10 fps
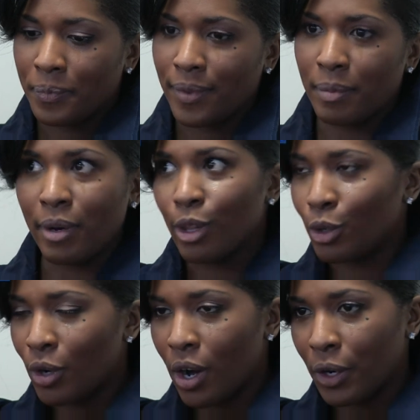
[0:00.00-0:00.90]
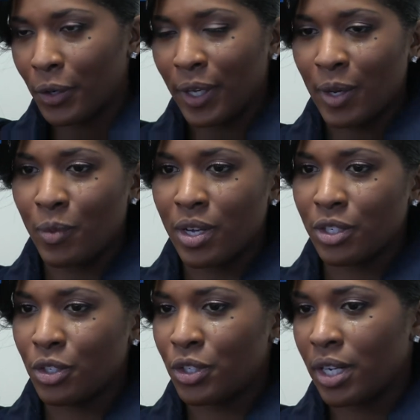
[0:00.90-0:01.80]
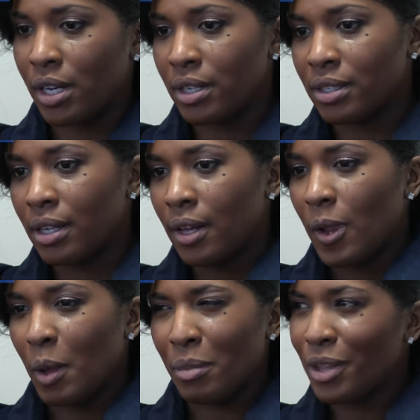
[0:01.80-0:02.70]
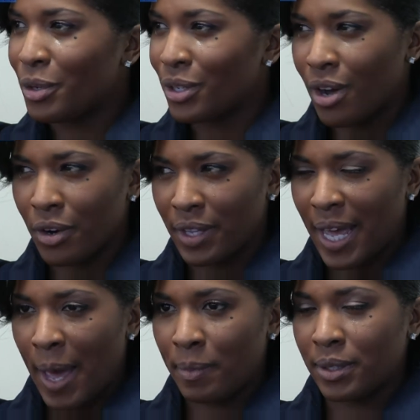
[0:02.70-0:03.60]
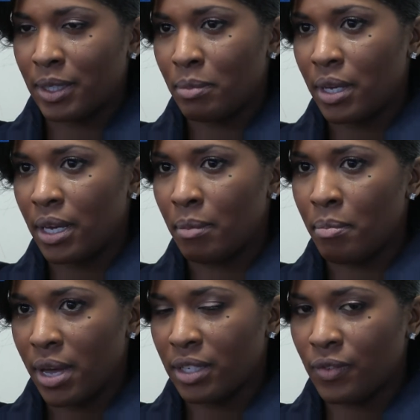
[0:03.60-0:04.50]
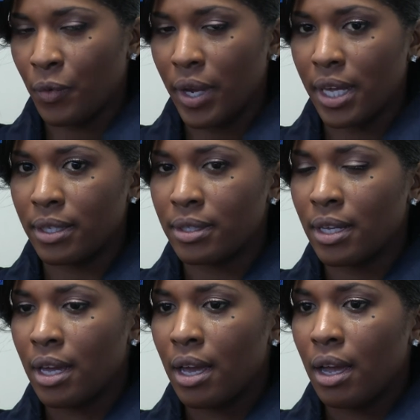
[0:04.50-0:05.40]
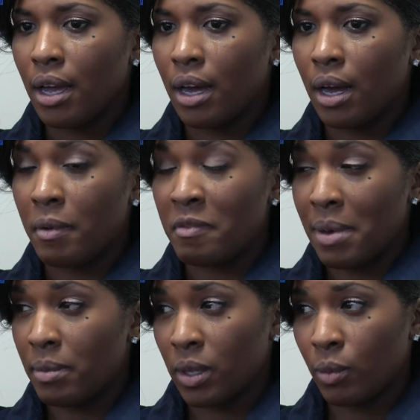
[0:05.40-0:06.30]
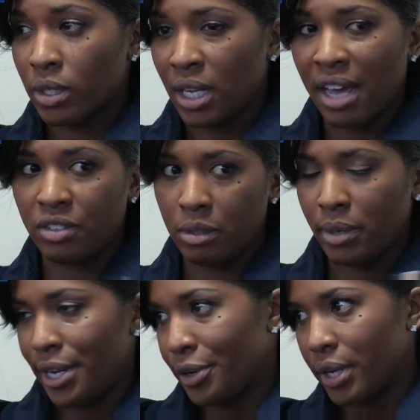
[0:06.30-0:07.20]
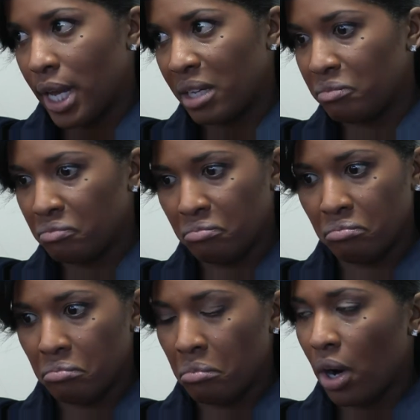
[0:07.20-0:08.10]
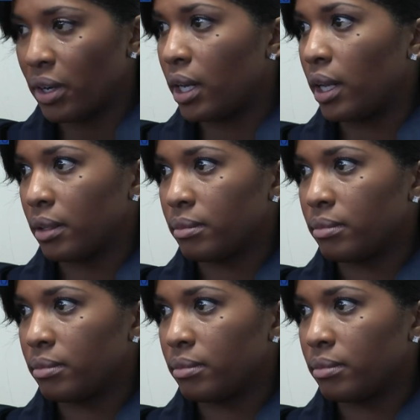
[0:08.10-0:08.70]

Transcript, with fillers: the mother-daughter. It wasn't just mother and daughter that happened to be best friends. Uh, if my mother was alive, she'd be here today, bar none.